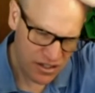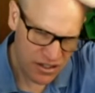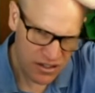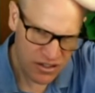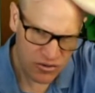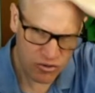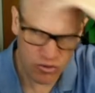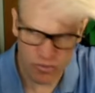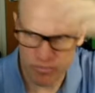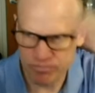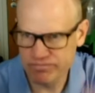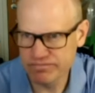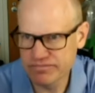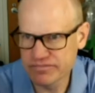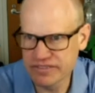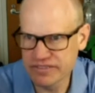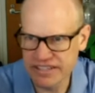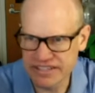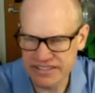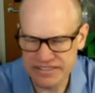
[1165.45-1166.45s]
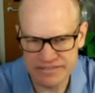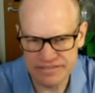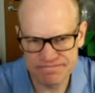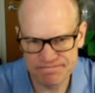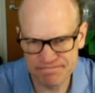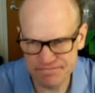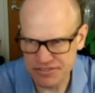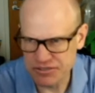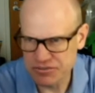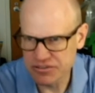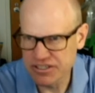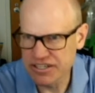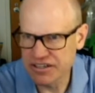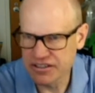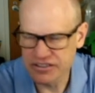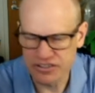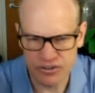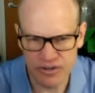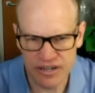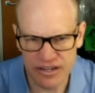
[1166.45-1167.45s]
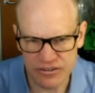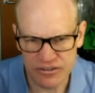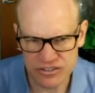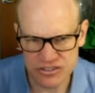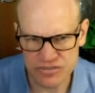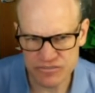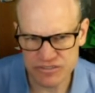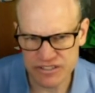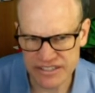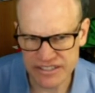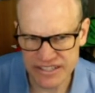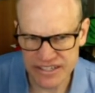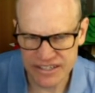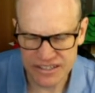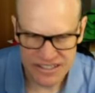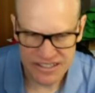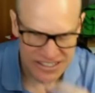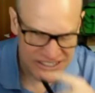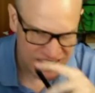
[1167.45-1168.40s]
or laid on the ground or something like that. So